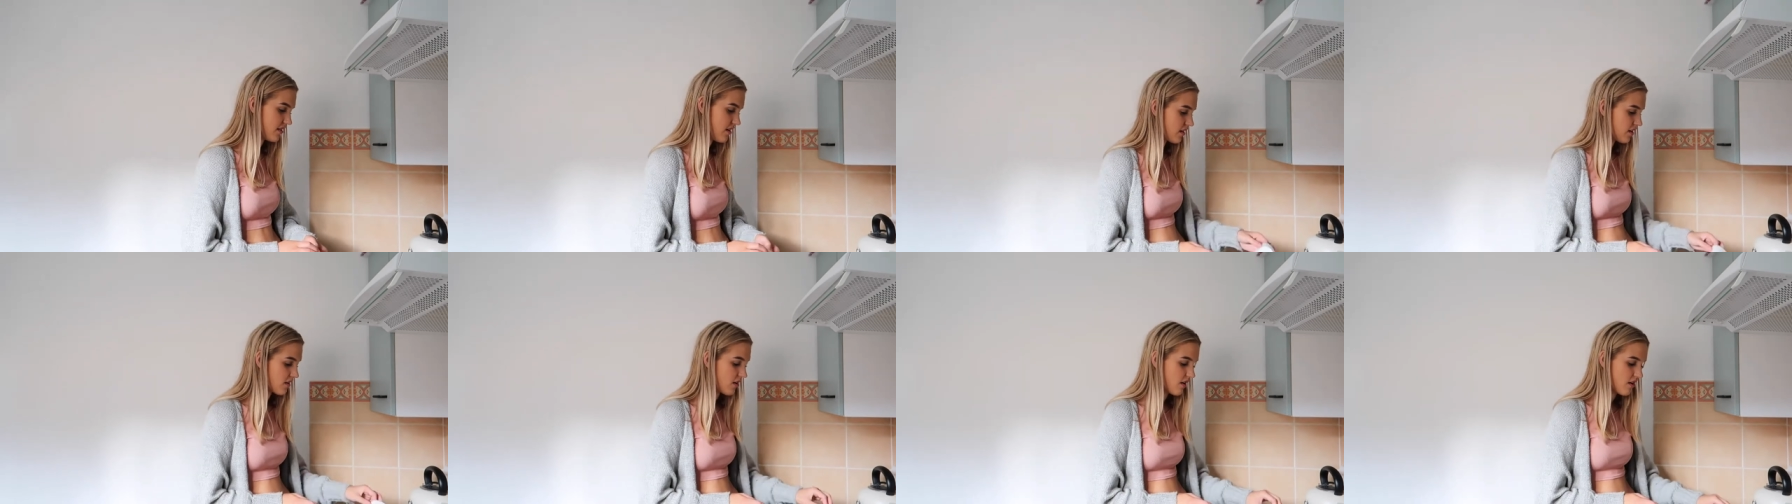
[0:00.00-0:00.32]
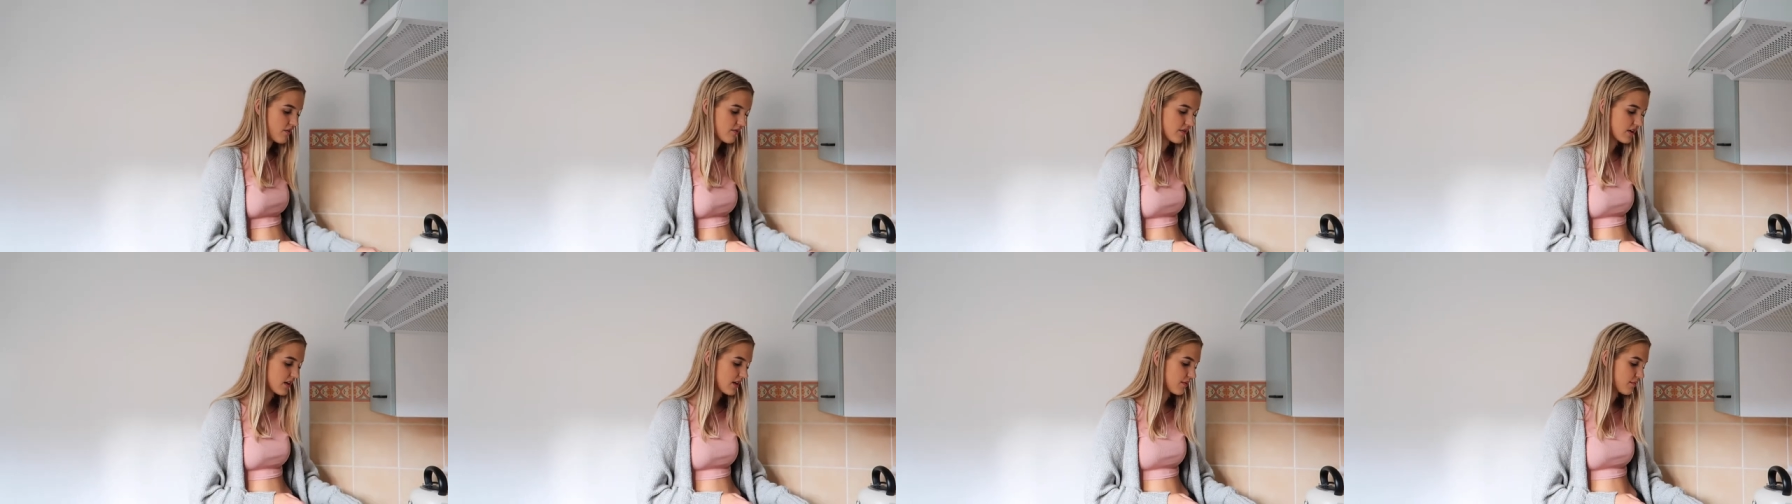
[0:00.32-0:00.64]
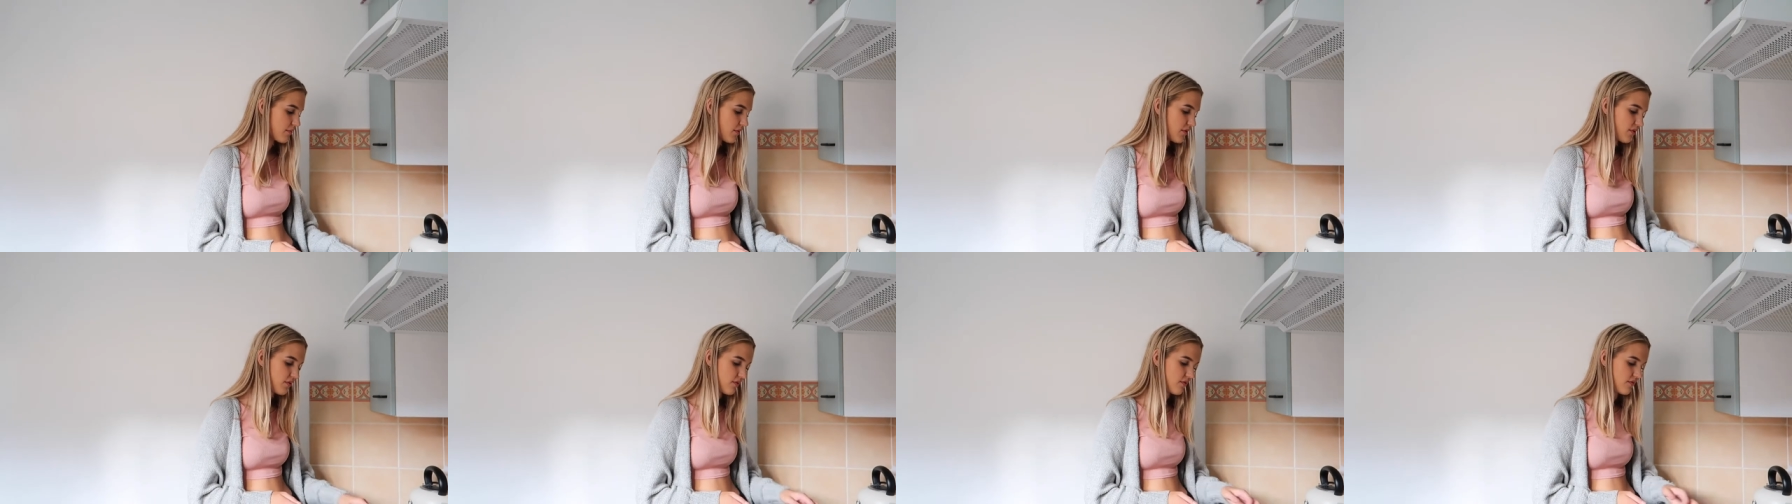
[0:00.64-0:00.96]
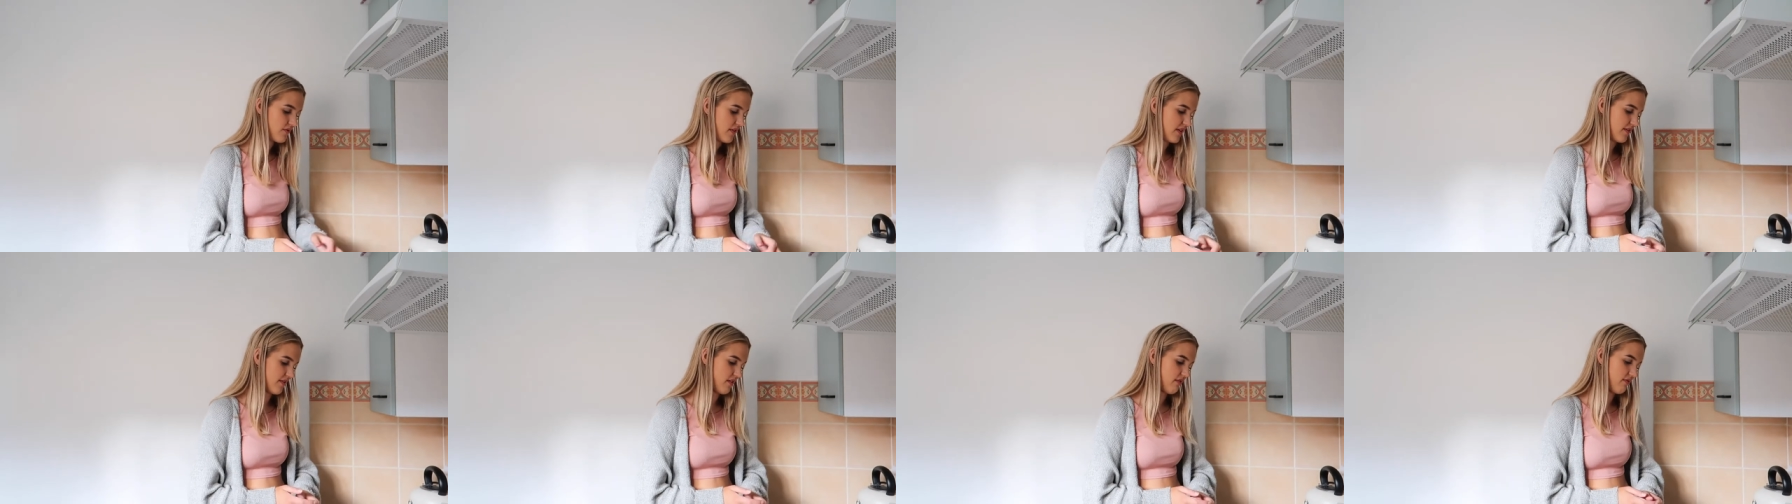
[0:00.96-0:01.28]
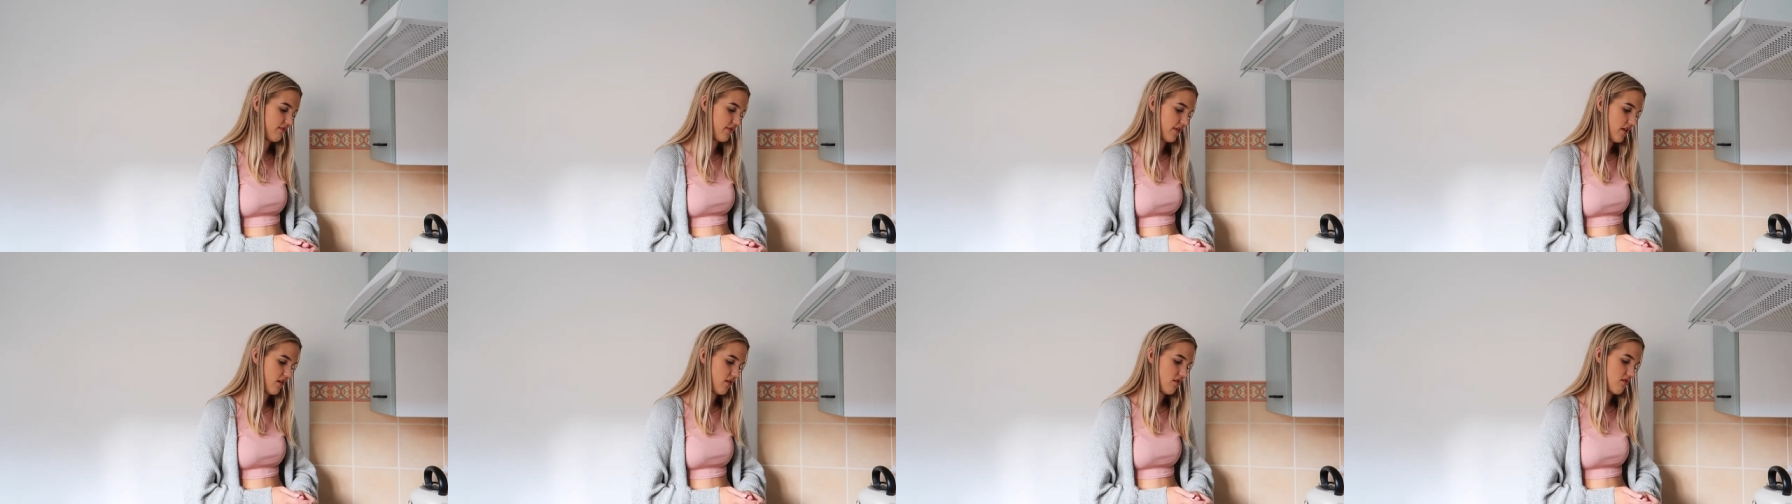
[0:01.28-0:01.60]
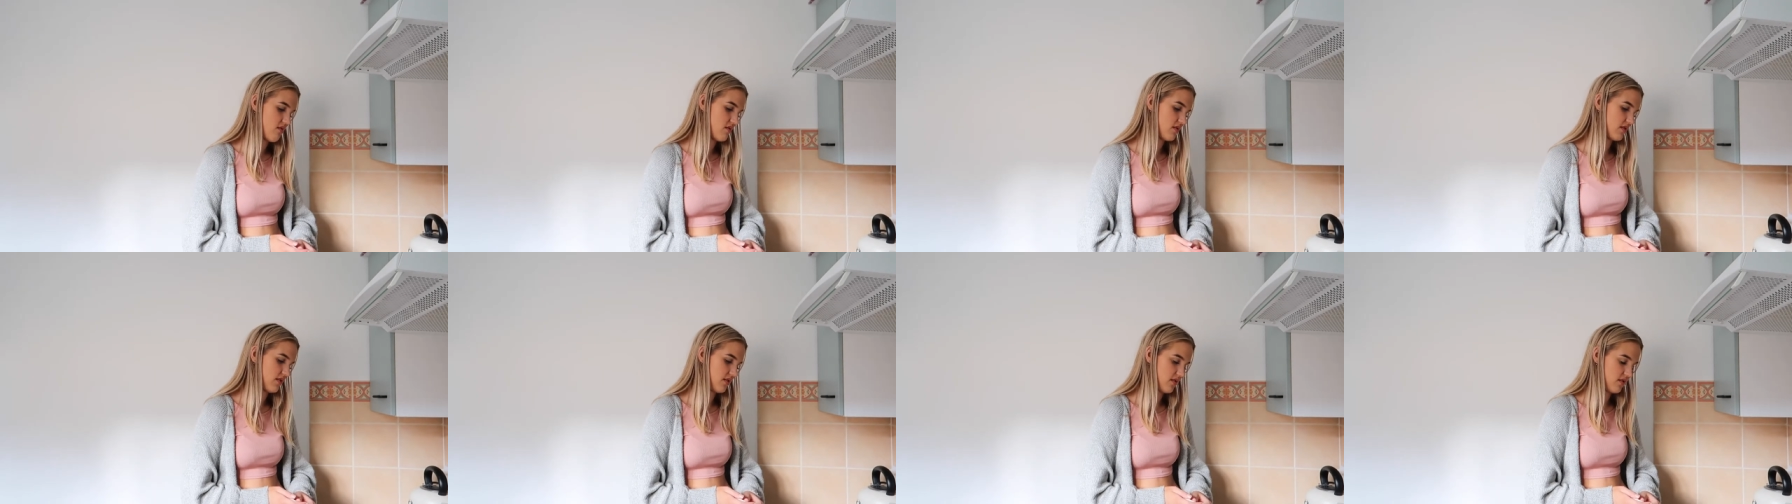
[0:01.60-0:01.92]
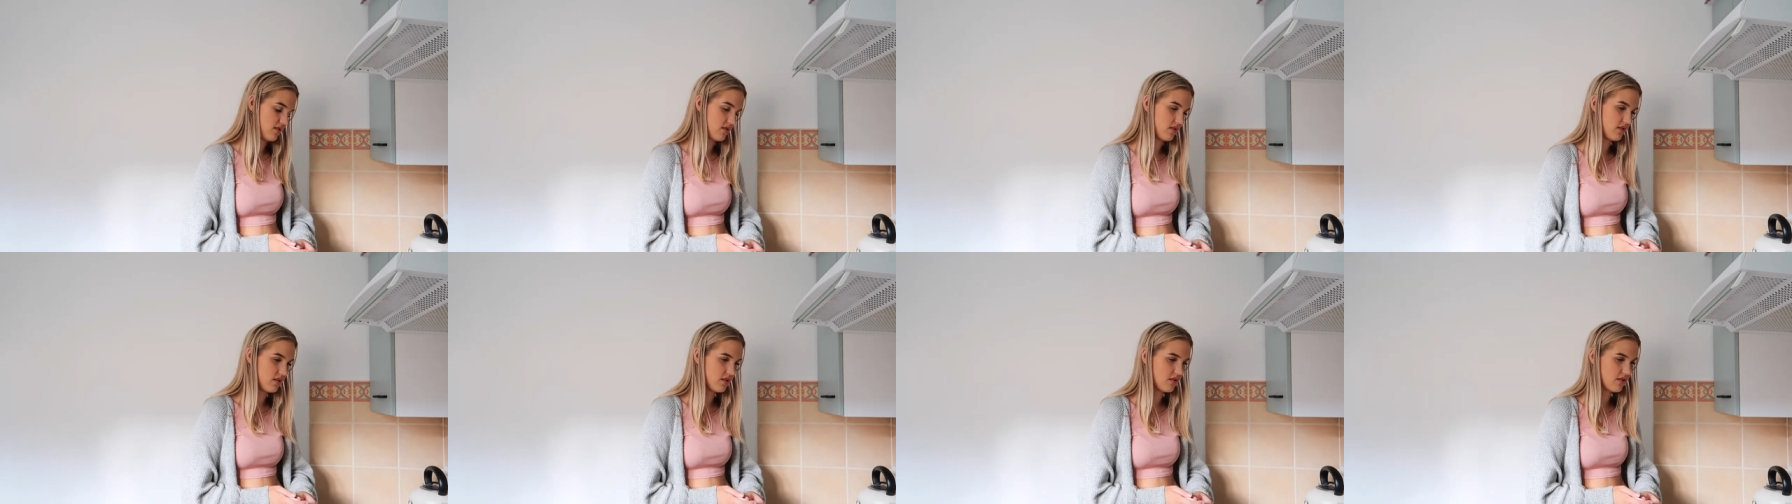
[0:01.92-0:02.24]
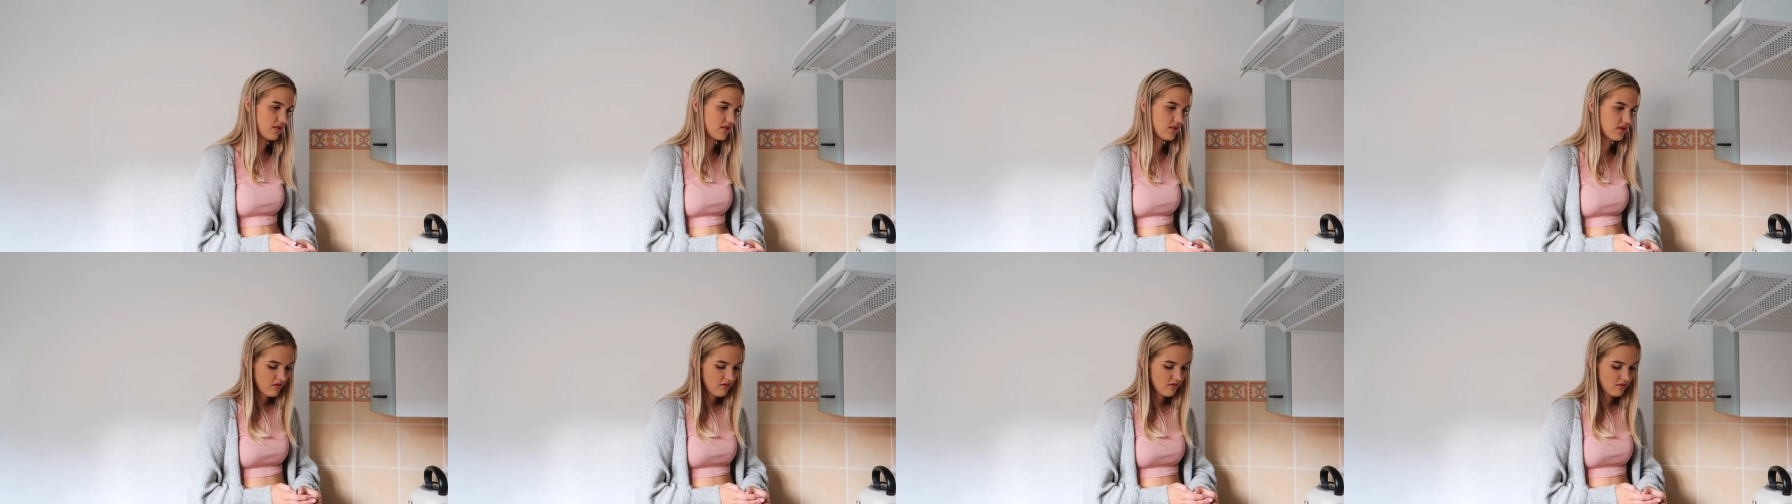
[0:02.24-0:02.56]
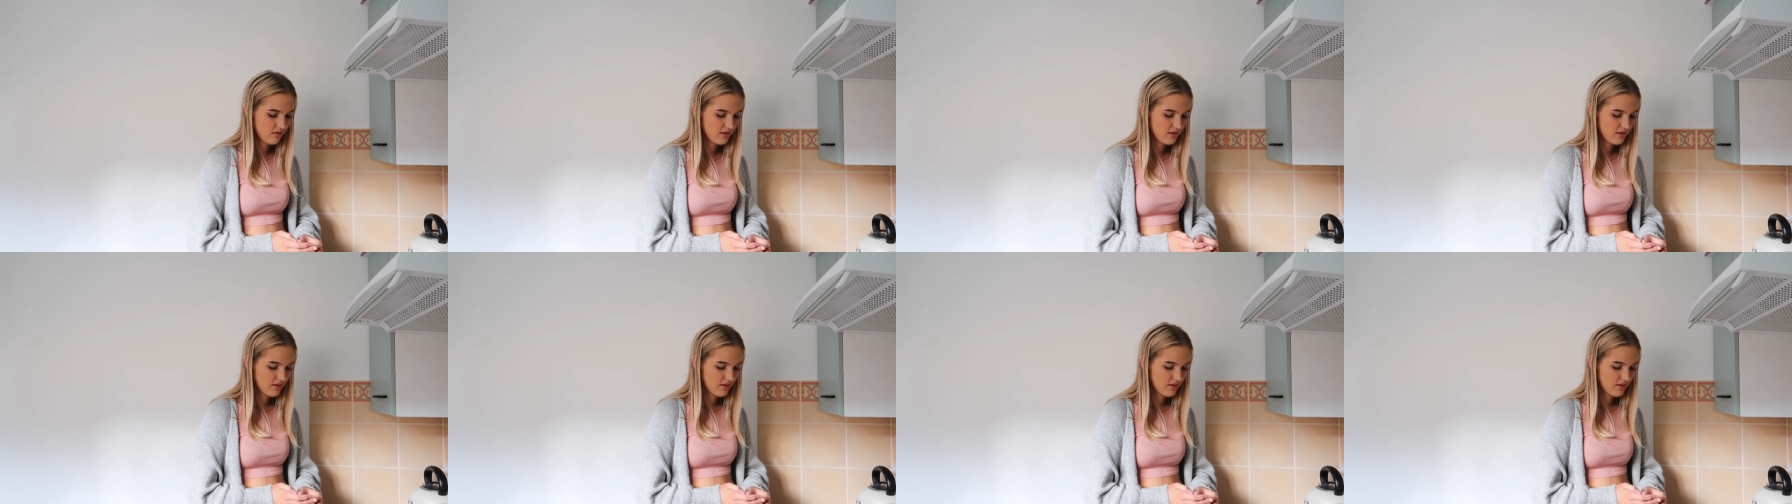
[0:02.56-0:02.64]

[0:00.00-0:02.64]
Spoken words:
can't really move very fast, and just